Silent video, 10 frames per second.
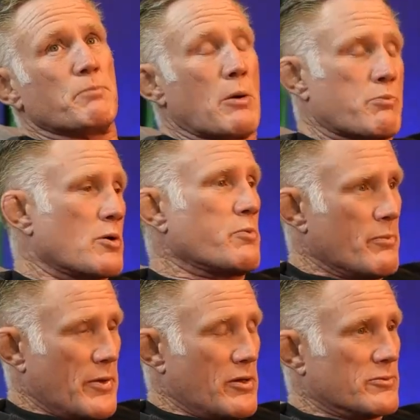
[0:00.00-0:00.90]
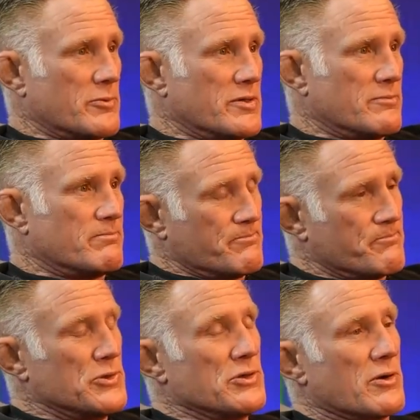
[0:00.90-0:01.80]
purple belt when
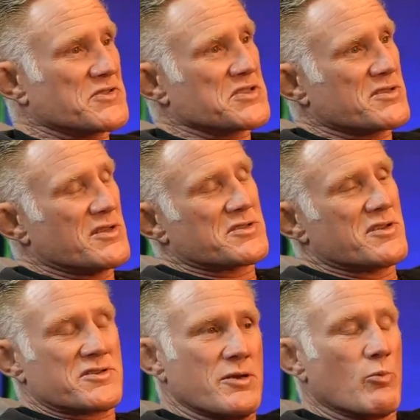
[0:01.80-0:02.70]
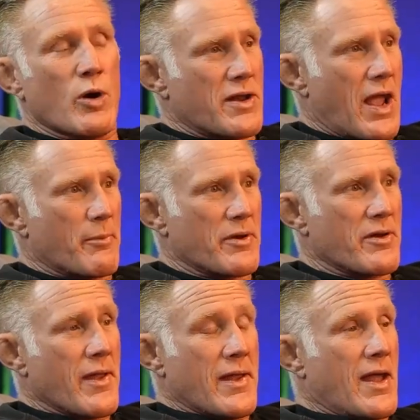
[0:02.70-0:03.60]
UFC 1 happened.
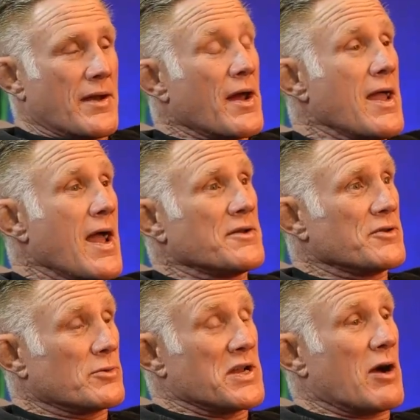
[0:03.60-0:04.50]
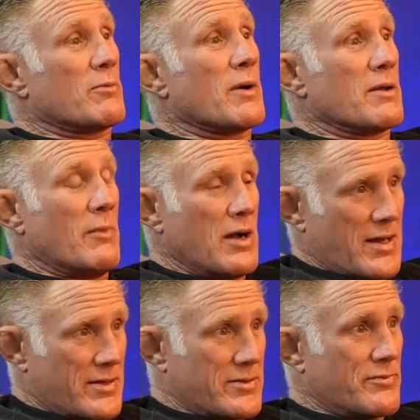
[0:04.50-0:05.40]
And I had no doubt in my
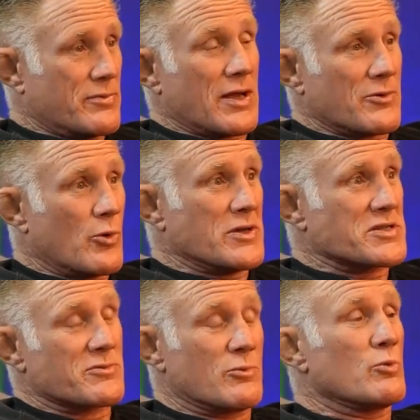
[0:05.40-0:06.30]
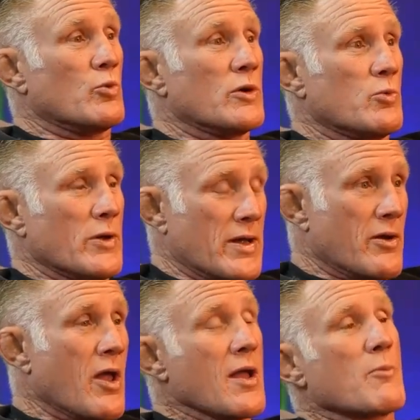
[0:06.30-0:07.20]
mind that Hoist would win,
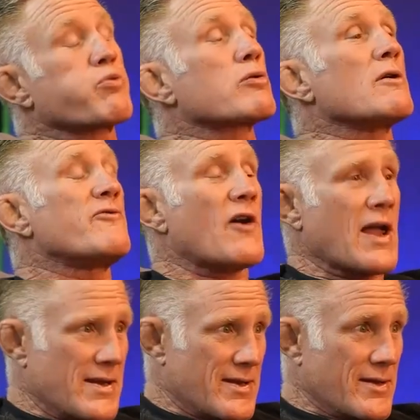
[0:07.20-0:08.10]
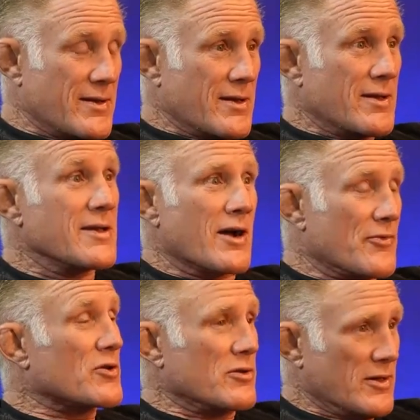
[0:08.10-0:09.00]
provided he got
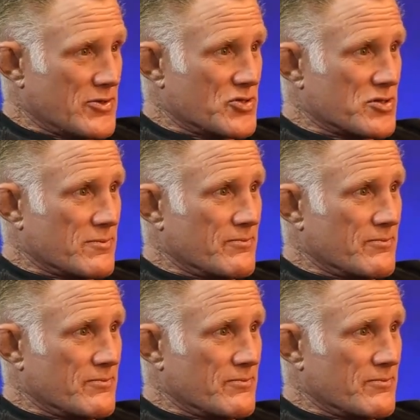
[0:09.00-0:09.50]
the clinch.